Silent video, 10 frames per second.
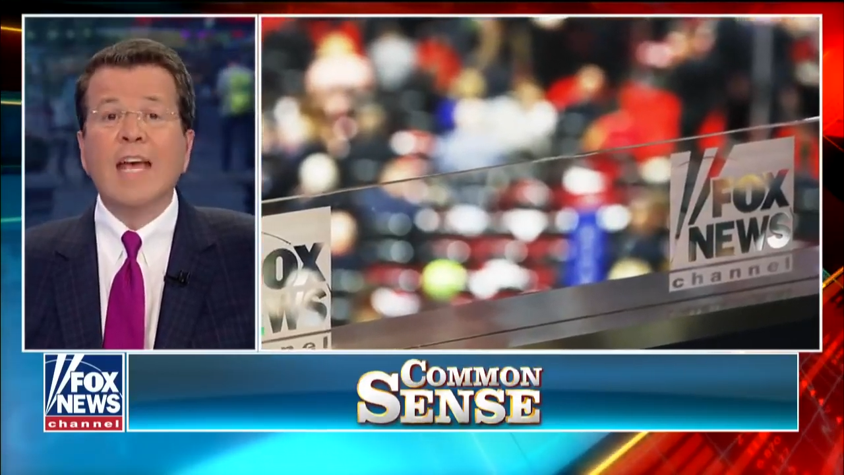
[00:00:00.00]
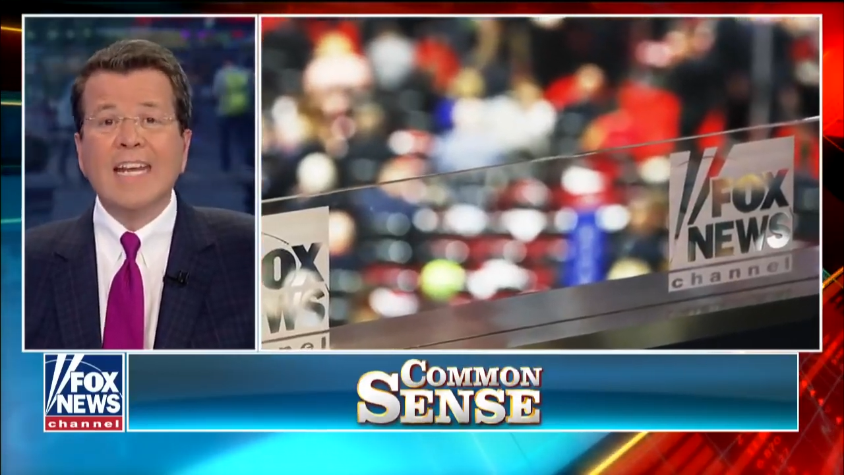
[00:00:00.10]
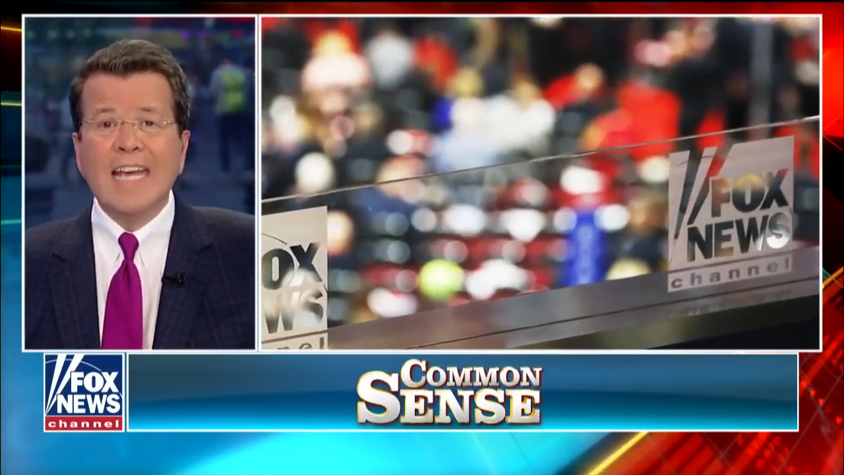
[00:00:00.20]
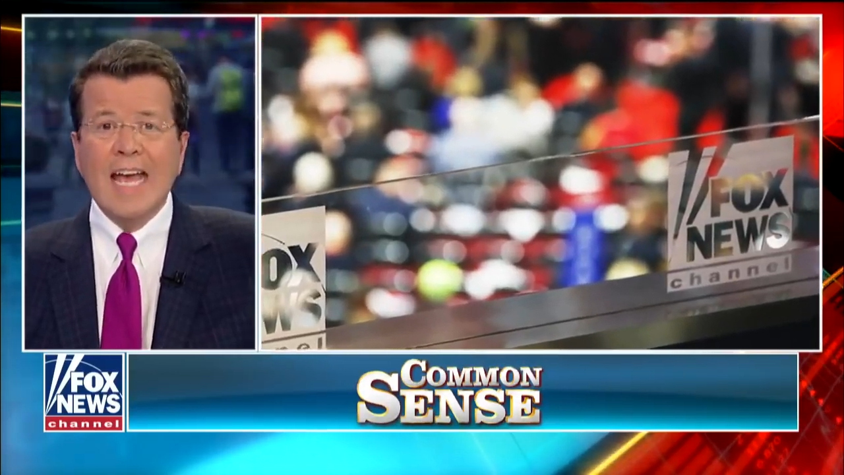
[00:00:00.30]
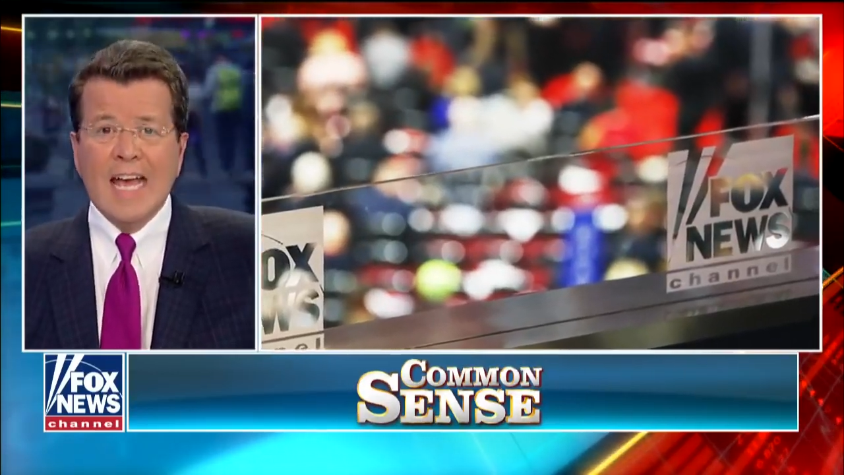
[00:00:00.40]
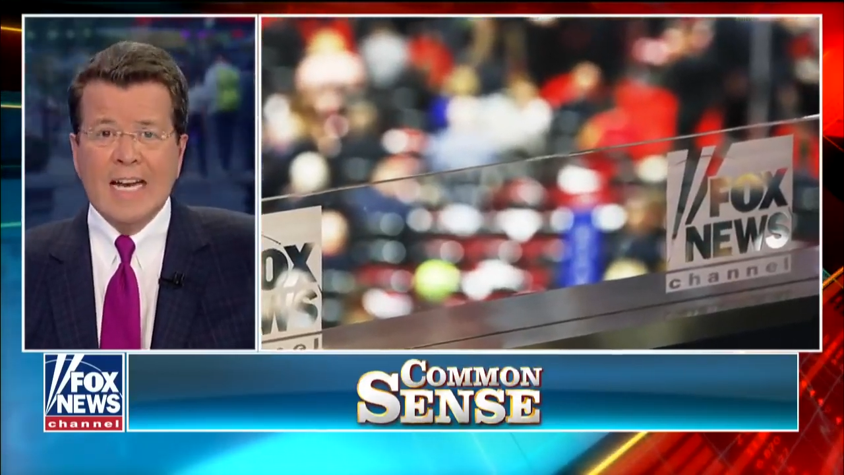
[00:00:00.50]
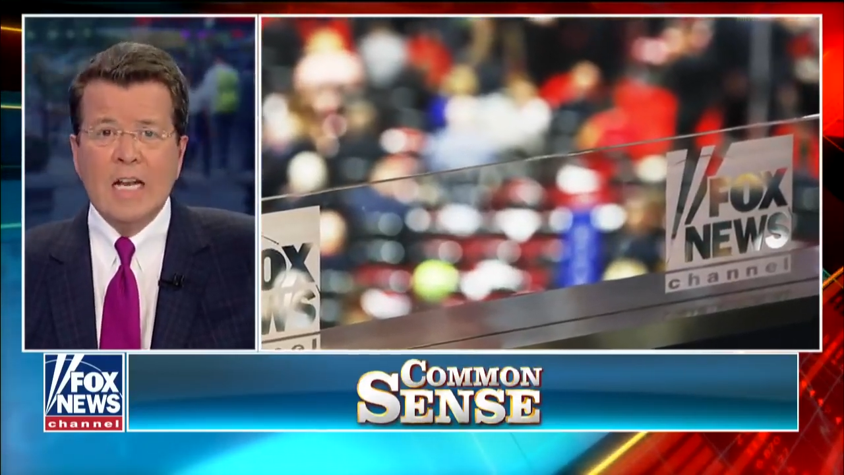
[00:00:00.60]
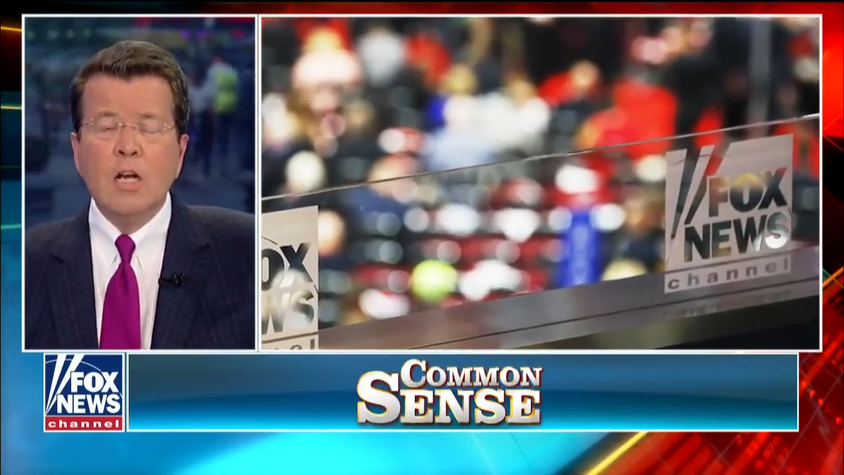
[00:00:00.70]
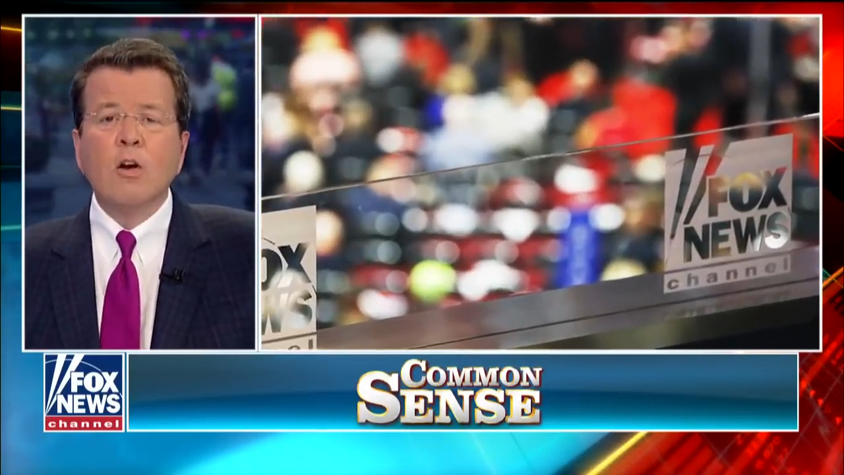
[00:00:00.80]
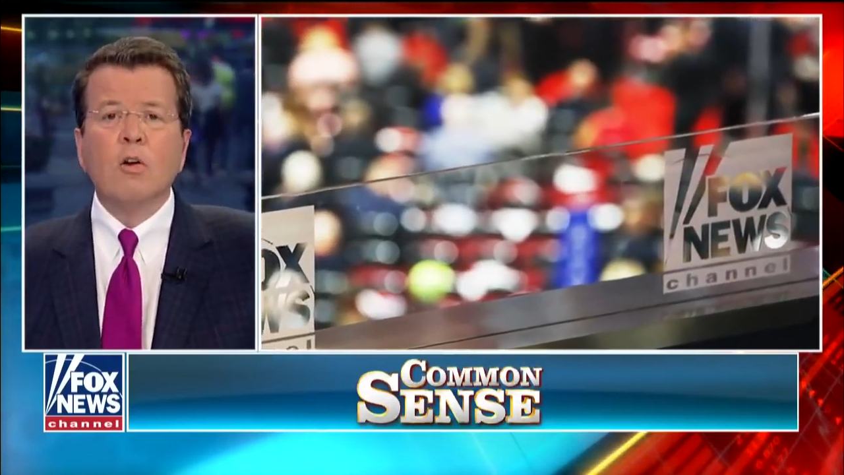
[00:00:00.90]
yet
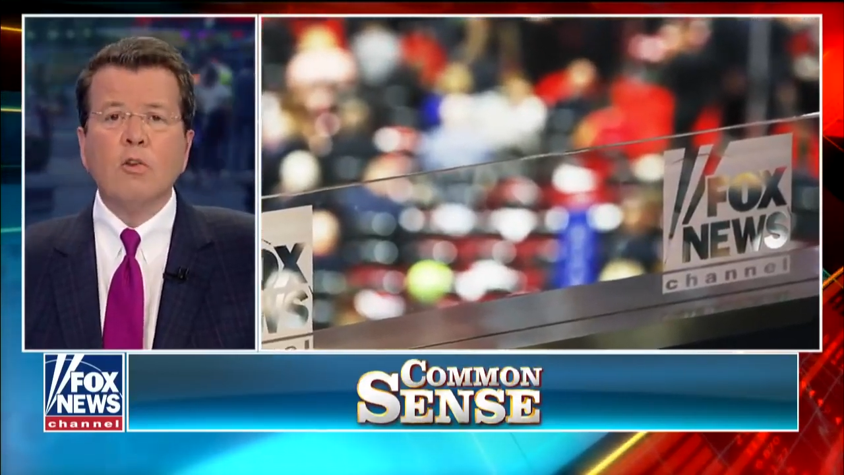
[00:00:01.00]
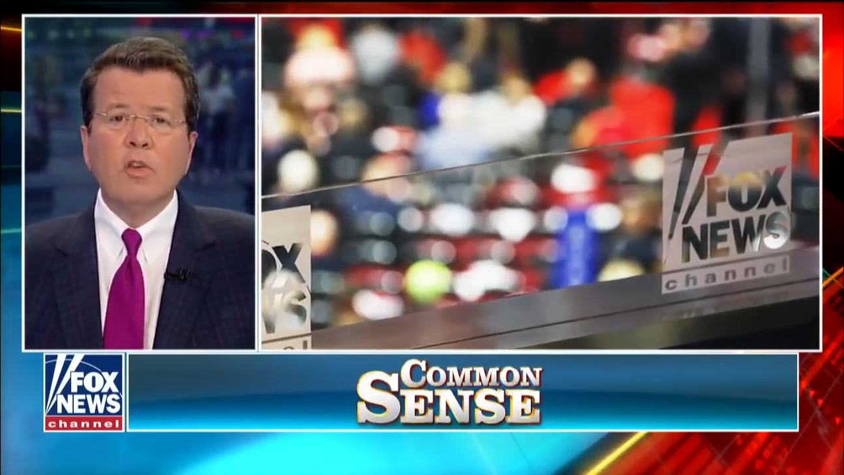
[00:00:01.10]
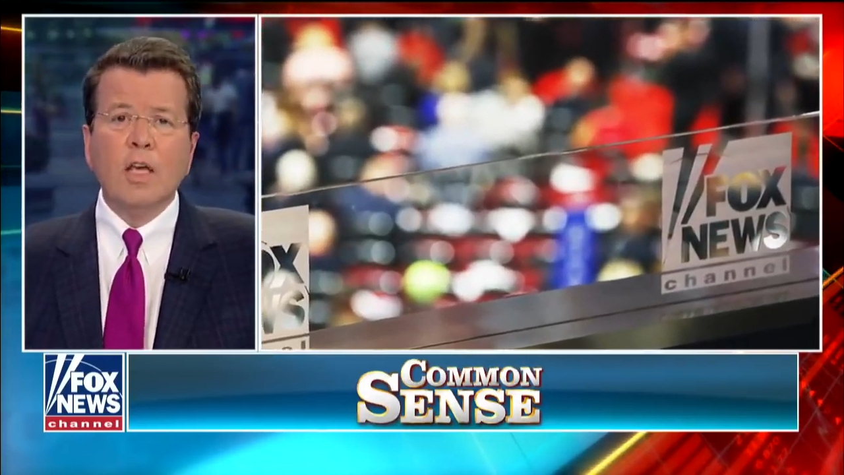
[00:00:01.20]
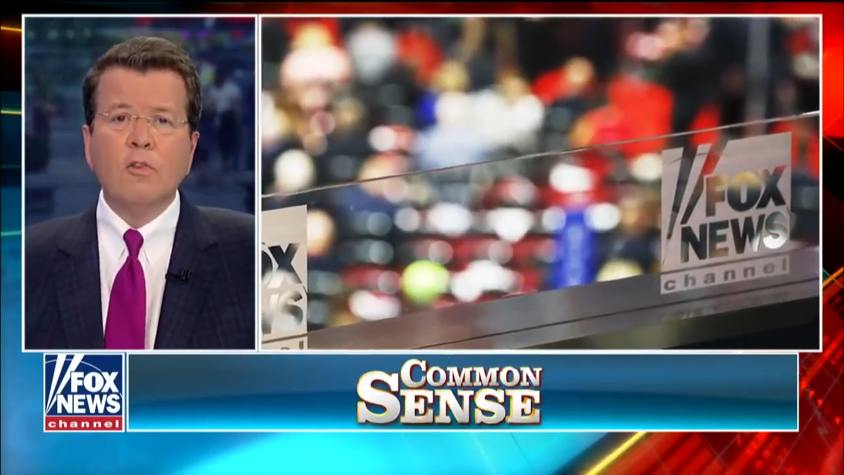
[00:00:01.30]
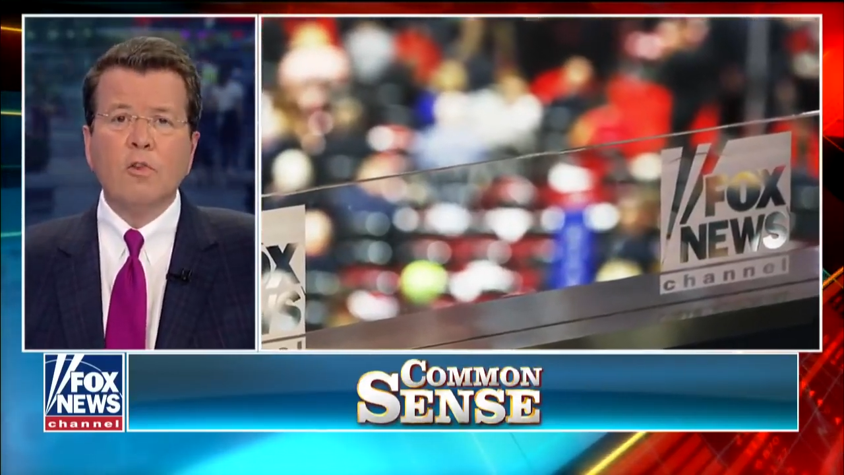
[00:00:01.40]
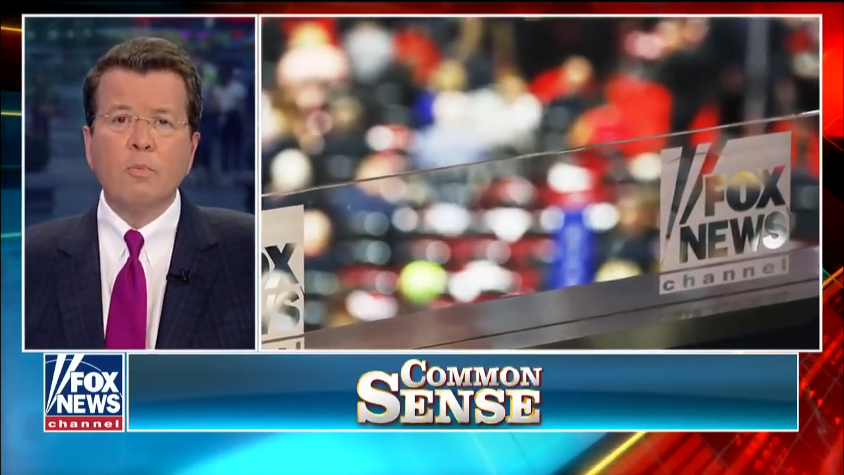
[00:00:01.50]
again, urging his